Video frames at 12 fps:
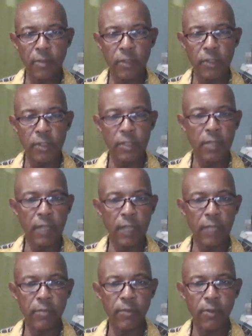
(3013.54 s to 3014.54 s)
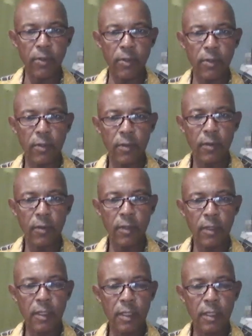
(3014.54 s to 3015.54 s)
eruptions that we had before.
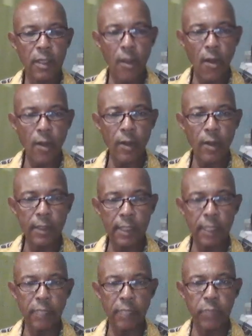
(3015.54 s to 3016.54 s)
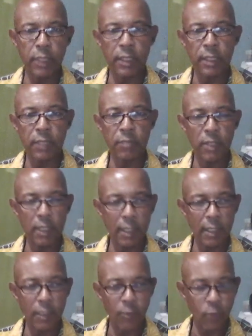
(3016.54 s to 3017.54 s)
They all take place
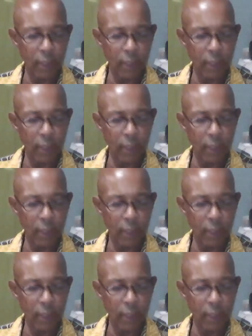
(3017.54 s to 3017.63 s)
in a,